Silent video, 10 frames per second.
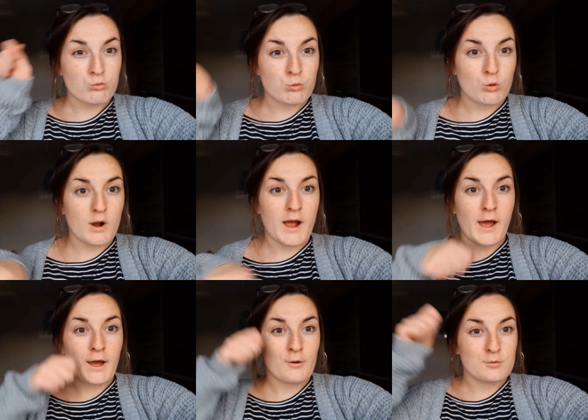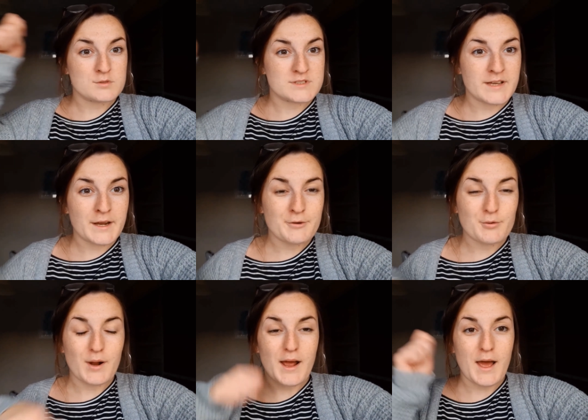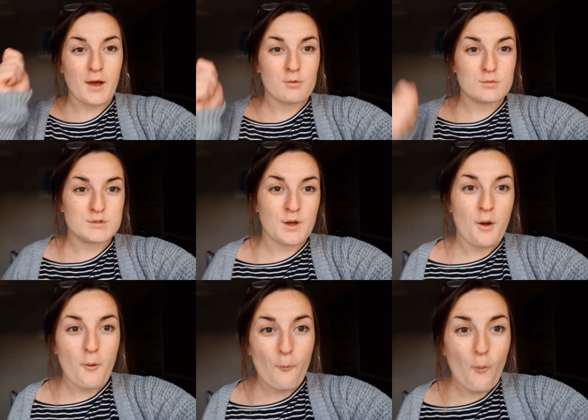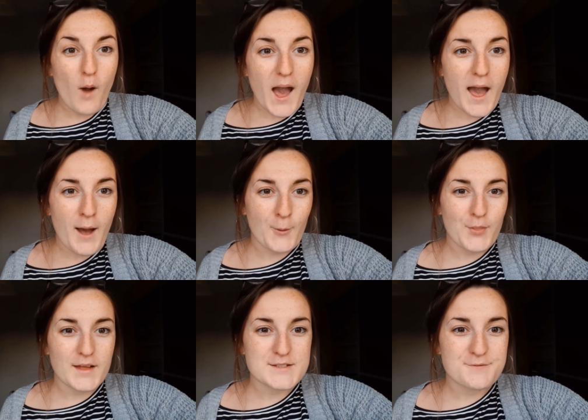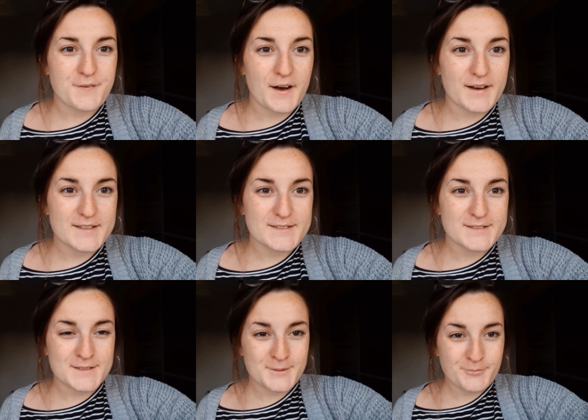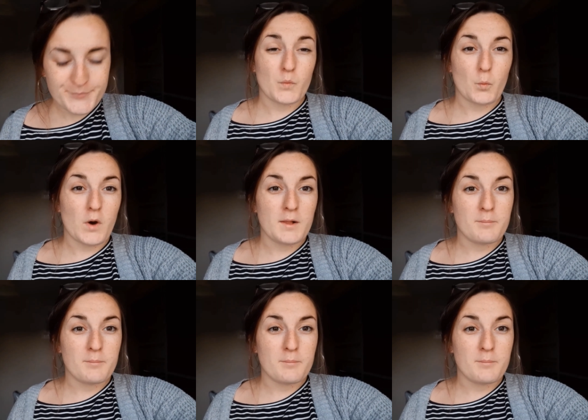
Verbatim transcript: round and round. Wow, that's fast. While